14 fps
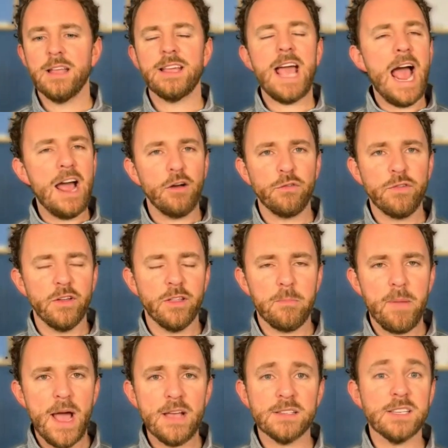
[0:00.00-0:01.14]
Kyle
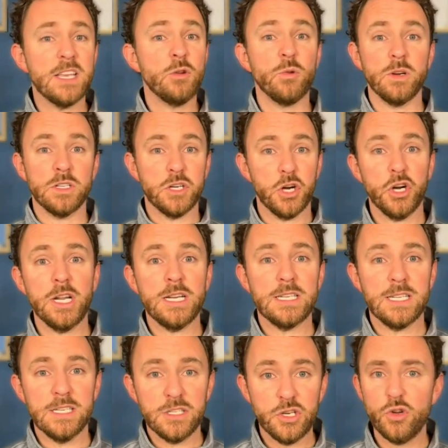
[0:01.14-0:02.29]
Filipowski returning
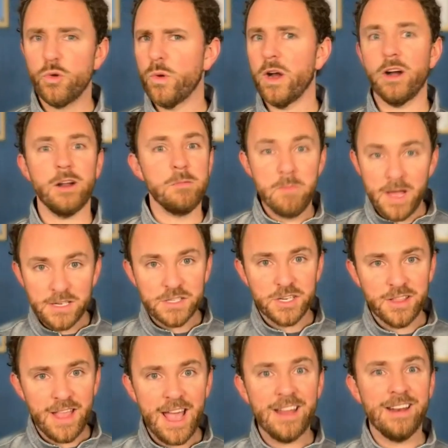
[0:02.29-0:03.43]
to Duke. We already
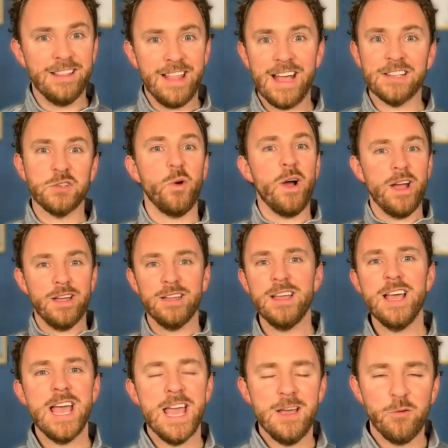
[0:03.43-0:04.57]
mentioned that, and that's why
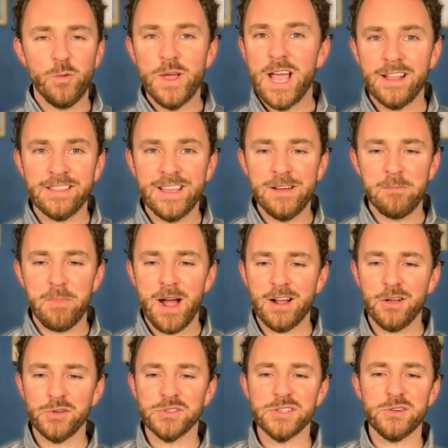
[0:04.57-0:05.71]
we got the
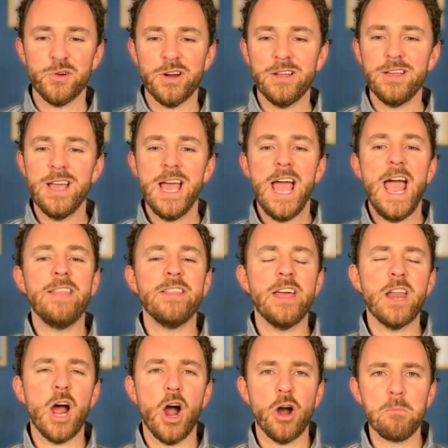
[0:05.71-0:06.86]
Mgbako story. And then
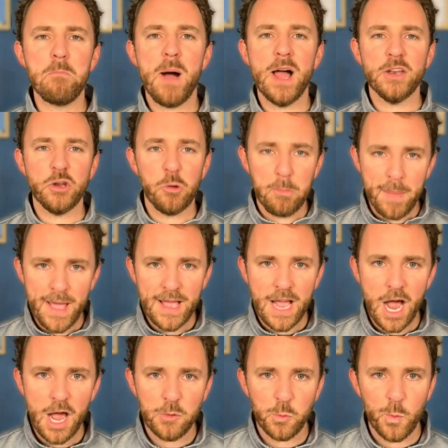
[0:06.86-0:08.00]
Armando
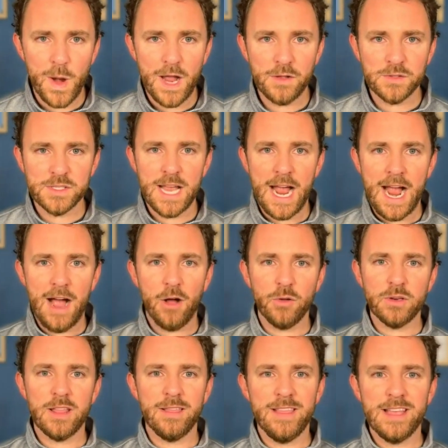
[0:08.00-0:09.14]
Bacot rounds out
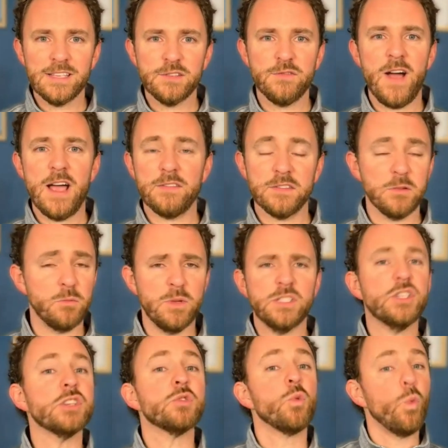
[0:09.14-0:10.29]
this fivesome.
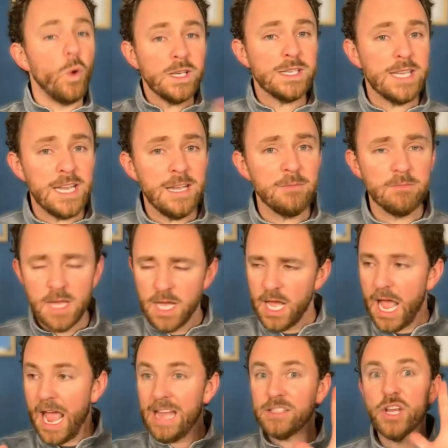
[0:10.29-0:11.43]
Just one team
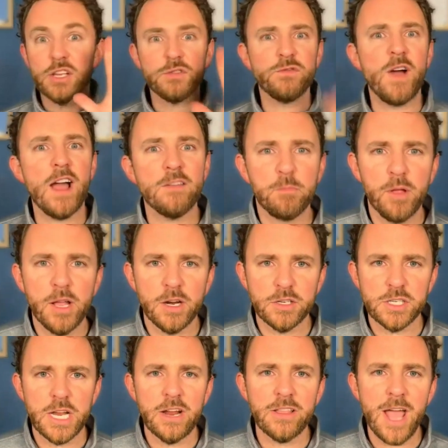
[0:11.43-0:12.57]
and just 5 players. You
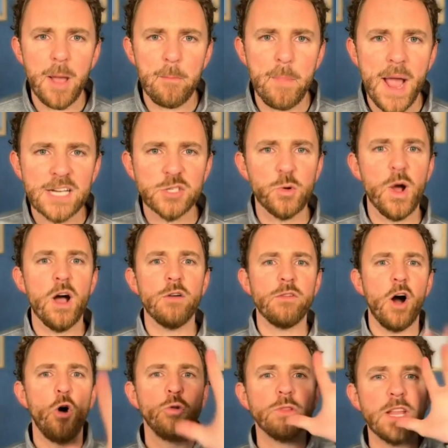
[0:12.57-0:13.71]
hear that, Pac-12?
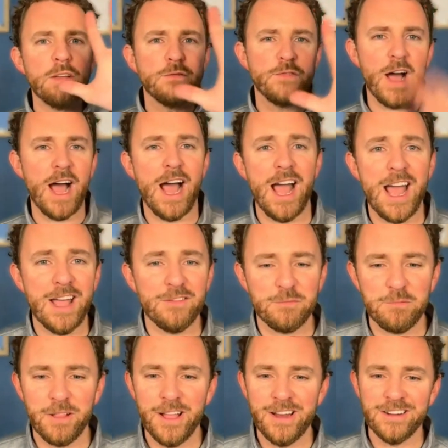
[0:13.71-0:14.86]
Only 5
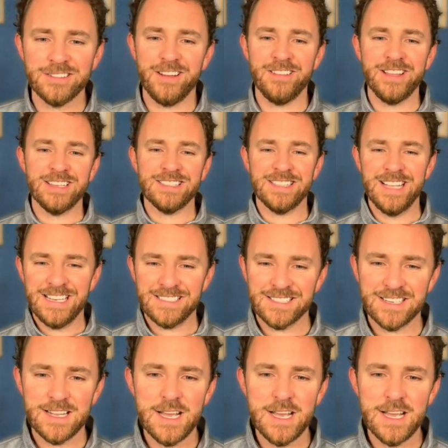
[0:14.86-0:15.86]
players on this list.